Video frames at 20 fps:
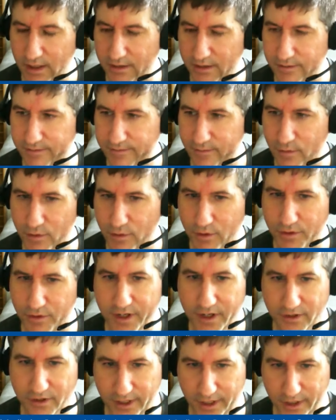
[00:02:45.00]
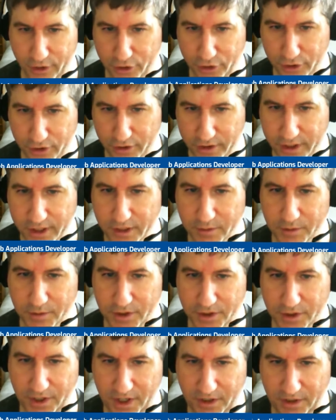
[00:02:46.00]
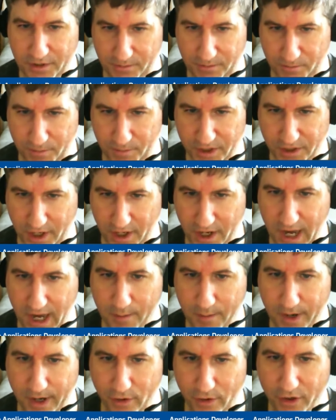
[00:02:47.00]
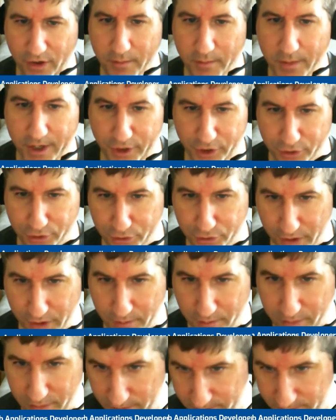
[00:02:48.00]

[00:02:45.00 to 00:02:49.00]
for things like journeys, which is basically campaign automation drip.